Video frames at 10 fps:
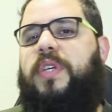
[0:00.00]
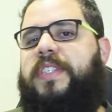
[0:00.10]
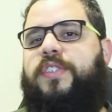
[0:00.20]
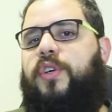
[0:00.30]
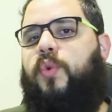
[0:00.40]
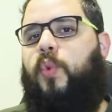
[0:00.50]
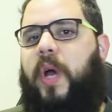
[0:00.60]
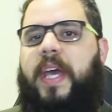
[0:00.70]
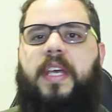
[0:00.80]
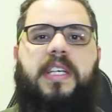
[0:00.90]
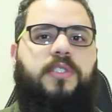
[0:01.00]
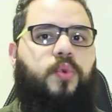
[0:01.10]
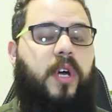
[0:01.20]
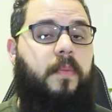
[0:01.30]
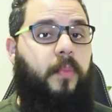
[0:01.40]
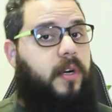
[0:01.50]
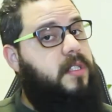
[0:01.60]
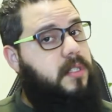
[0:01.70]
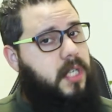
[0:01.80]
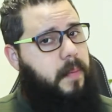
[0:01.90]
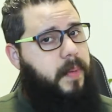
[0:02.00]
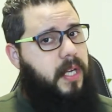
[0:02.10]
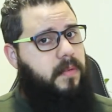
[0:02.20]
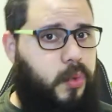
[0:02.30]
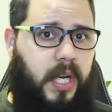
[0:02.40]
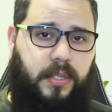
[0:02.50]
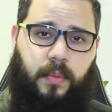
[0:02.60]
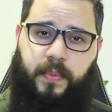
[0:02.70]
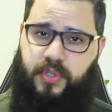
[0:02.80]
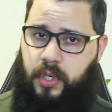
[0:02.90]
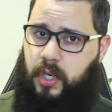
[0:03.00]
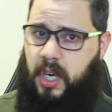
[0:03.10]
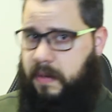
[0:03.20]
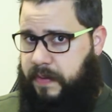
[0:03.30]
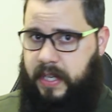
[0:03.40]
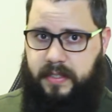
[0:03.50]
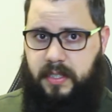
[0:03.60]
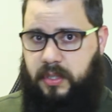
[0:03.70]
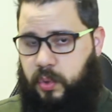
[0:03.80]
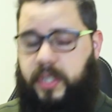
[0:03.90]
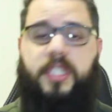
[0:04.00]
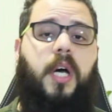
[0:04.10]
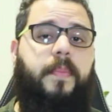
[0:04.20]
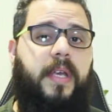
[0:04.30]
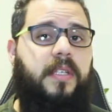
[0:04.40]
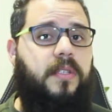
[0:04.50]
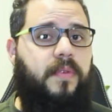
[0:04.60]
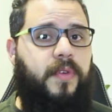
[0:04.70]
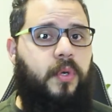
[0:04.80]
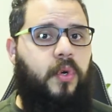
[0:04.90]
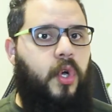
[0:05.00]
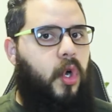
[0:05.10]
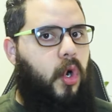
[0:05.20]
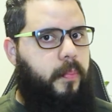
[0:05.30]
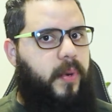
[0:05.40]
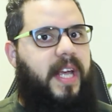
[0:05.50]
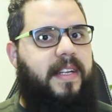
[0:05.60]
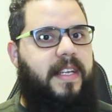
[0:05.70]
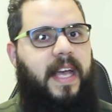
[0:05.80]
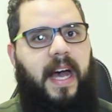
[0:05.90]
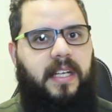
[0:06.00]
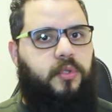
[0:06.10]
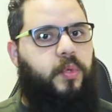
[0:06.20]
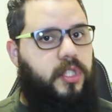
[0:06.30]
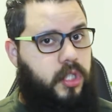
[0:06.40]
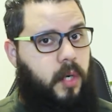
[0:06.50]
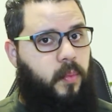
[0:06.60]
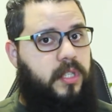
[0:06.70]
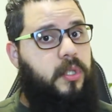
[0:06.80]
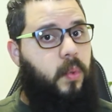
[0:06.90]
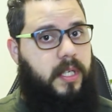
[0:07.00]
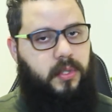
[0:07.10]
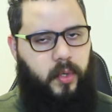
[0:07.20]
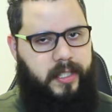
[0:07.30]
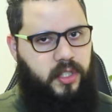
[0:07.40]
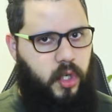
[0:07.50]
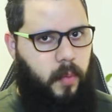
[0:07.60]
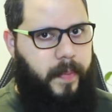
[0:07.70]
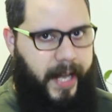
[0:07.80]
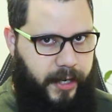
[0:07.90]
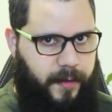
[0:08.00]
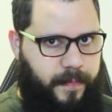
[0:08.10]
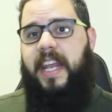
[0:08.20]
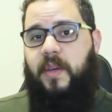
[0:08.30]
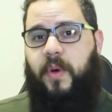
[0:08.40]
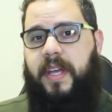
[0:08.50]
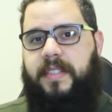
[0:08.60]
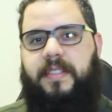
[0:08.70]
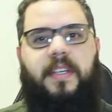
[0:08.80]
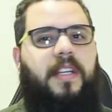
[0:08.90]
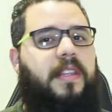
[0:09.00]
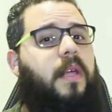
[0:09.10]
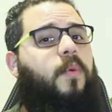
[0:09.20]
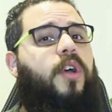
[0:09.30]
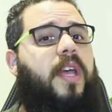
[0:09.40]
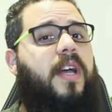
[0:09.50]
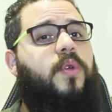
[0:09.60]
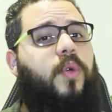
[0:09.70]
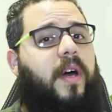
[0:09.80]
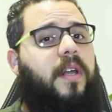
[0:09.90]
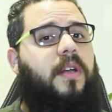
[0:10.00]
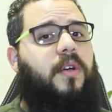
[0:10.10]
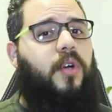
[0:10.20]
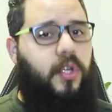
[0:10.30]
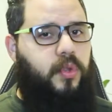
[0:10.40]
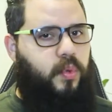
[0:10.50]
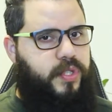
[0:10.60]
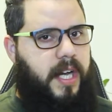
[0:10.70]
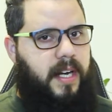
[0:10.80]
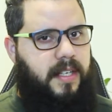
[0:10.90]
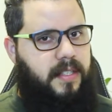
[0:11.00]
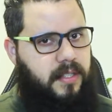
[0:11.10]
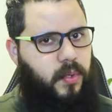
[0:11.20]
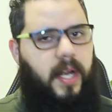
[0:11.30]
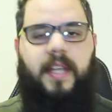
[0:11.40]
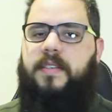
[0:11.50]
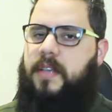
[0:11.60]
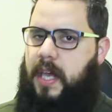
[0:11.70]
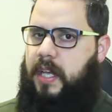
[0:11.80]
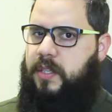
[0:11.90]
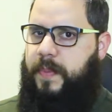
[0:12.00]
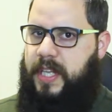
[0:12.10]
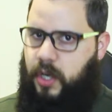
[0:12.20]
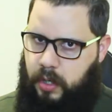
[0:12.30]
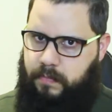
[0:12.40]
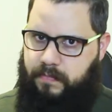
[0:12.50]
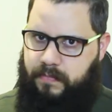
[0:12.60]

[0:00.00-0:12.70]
ease your way into an important topic, try to push your confidence into a job interview, or break the ice with someone you want to get to know better. Anyways, te voy a ayudar con tus charlas casuales en español.